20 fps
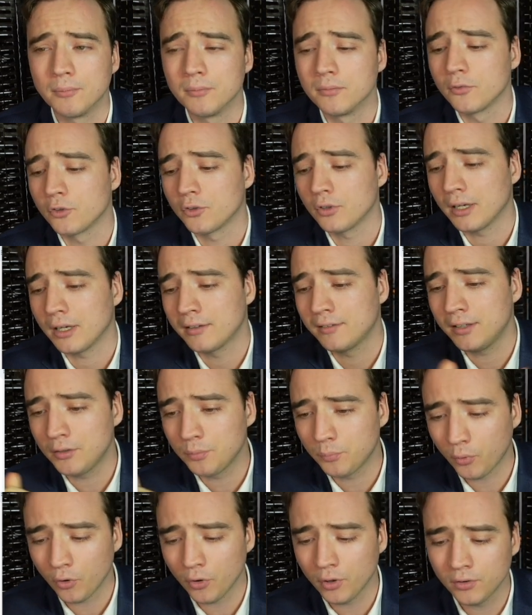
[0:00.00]
So at this
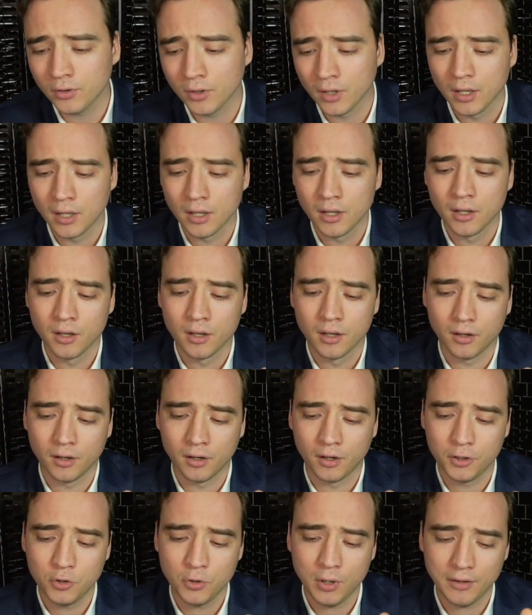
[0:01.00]
point,
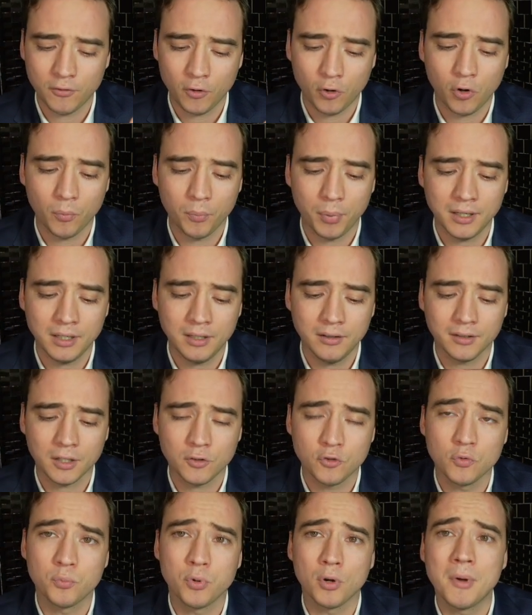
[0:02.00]
you have a company that
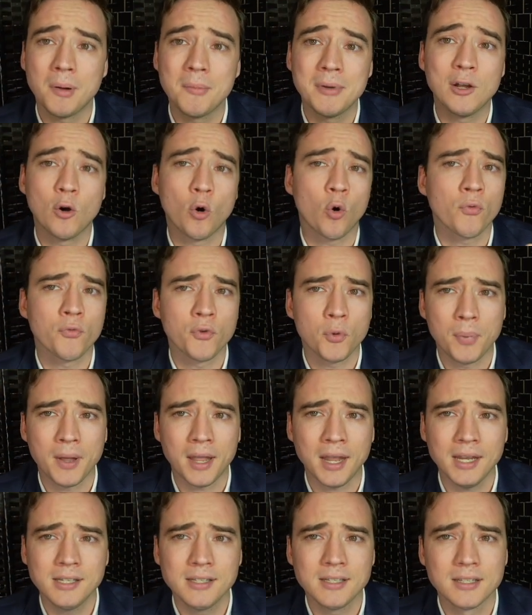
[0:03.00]
you probably
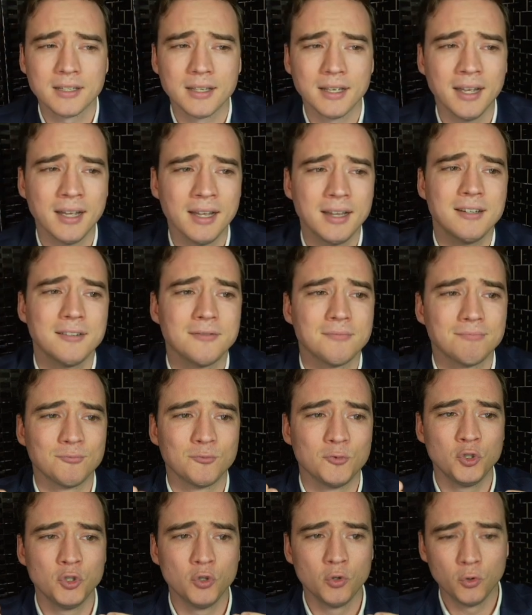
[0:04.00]
overpaid and
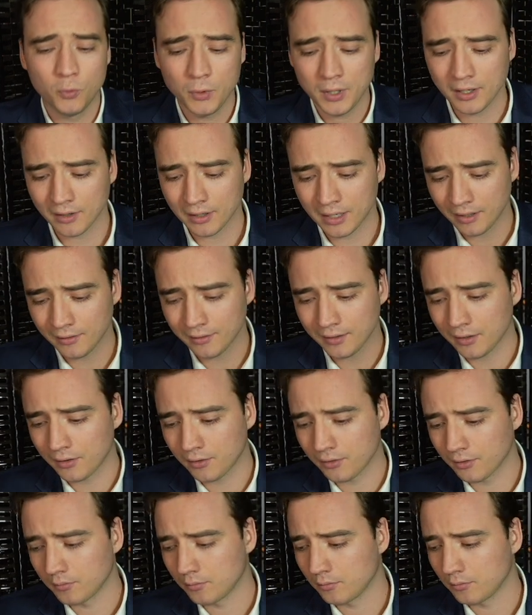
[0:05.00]
you realize that